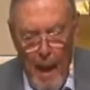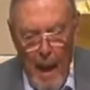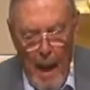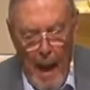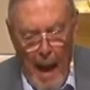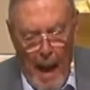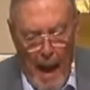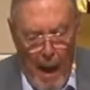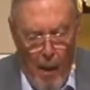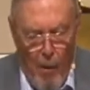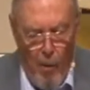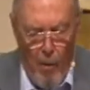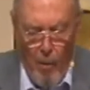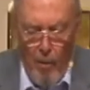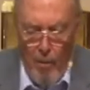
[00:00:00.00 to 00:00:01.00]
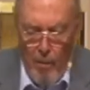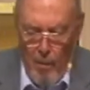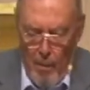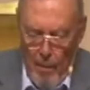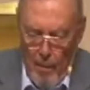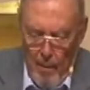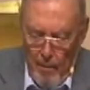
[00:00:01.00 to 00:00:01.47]
how
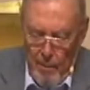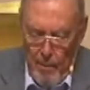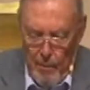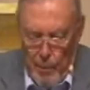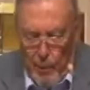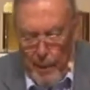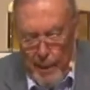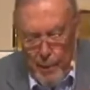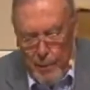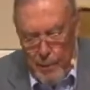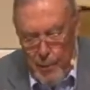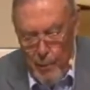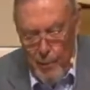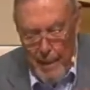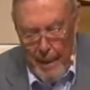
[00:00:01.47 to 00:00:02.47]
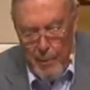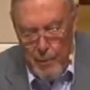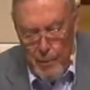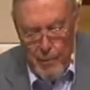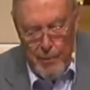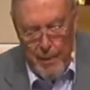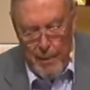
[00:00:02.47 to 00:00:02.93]
do these two
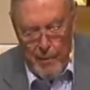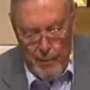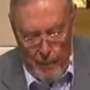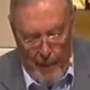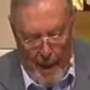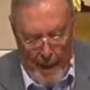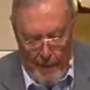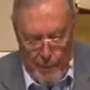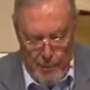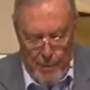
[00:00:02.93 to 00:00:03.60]
natures interact?